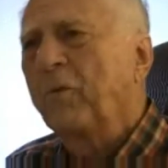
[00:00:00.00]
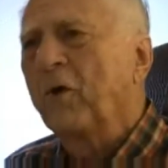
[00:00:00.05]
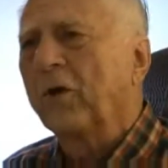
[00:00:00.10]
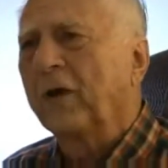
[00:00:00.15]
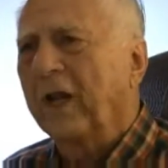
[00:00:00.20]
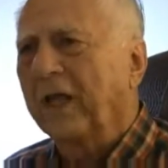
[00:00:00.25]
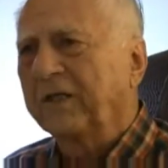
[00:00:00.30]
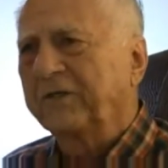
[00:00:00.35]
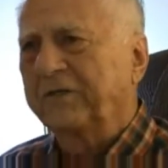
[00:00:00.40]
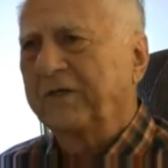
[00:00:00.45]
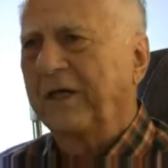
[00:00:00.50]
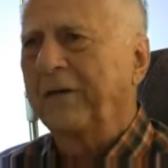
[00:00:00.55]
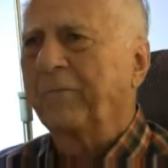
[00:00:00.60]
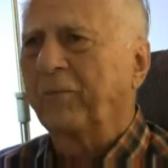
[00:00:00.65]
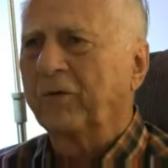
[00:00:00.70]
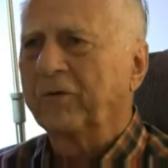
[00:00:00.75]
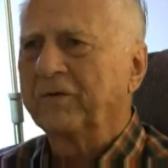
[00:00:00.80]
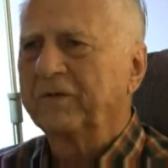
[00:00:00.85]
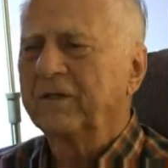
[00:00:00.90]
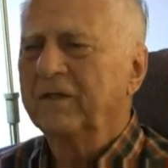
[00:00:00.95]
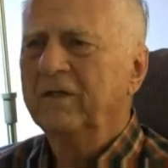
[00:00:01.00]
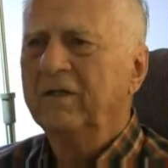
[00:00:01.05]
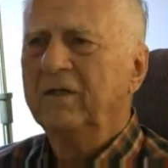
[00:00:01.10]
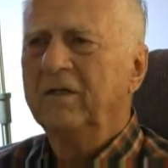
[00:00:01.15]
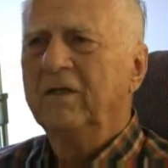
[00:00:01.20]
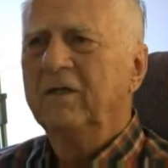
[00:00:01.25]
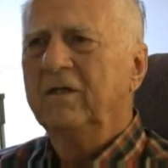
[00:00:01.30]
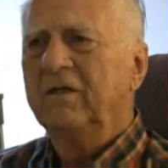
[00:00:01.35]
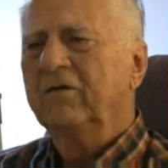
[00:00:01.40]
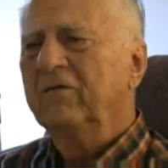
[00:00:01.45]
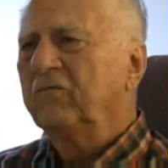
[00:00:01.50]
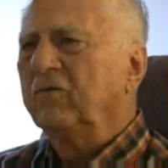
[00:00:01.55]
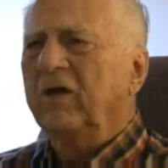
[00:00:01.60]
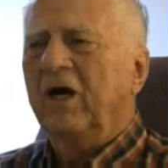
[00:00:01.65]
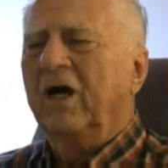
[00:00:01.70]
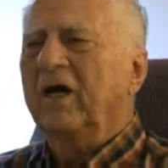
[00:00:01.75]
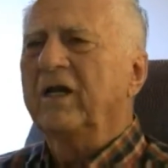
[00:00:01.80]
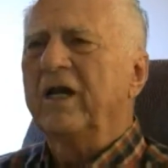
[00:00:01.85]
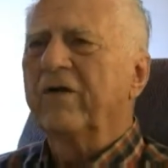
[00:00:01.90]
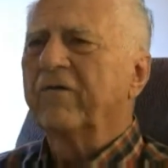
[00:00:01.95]
on like slippers.
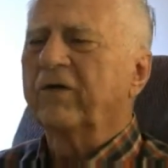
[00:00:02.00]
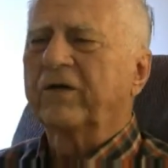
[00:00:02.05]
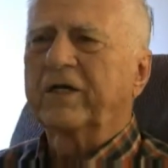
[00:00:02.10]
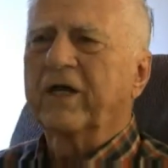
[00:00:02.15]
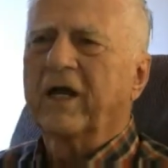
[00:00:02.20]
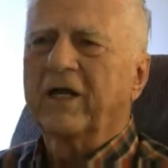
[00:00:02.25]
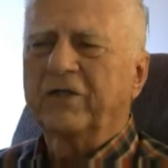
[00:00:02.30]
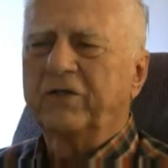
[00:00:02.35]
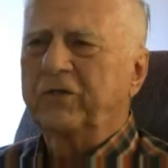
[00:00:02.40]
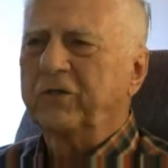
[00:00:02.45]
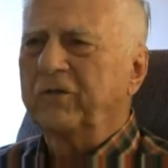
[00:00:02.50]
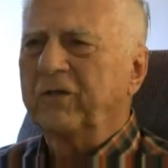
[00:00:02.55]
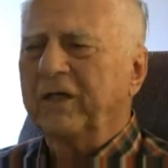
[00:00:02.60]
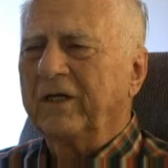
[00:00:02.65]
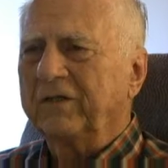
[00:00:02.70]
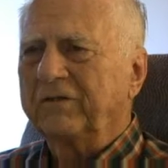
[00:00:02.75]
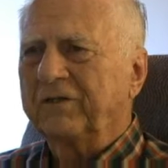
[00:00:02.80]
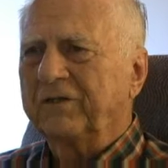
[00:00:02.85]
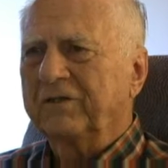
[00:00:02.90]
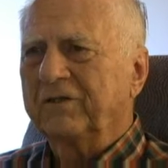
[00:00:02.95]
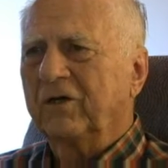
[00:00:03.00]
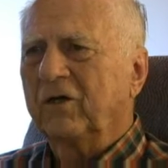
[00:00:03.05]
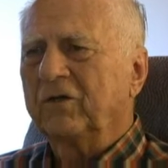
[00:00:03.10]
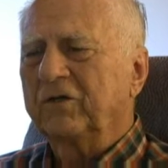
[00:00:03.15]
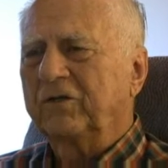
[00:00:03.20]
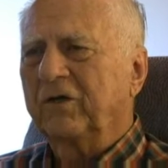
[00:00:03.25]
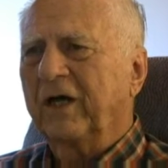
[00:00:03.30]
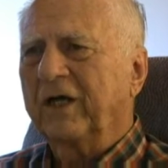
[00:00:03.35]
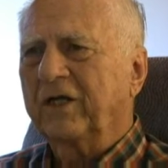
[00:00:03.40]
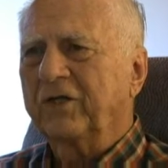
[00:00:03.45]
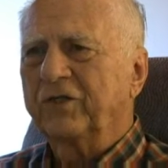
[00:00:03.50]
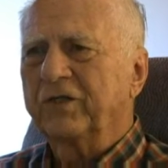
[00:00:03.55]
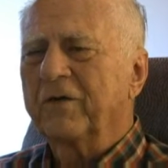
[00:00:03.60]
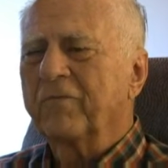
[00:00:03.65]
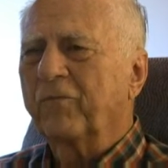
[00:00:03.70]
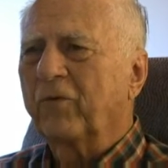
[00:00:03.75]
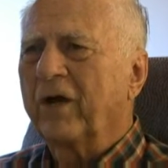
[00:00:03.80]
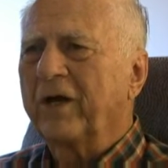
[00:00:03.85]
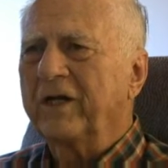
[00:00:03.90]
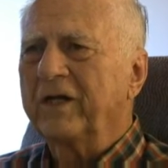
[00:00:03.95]
I never tied shoelaces at all, so I could
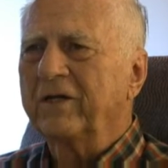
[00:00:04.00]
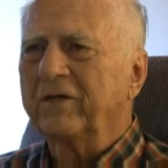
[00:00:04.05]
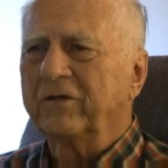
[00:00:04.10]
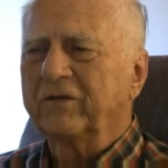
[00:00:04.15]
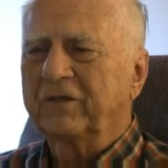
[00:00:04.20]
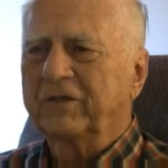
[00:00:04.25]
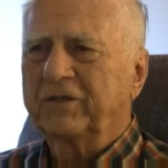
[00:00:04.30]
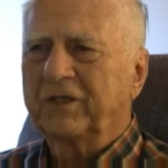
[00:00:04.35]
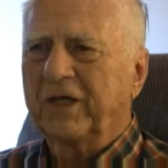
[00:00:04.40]
jump right in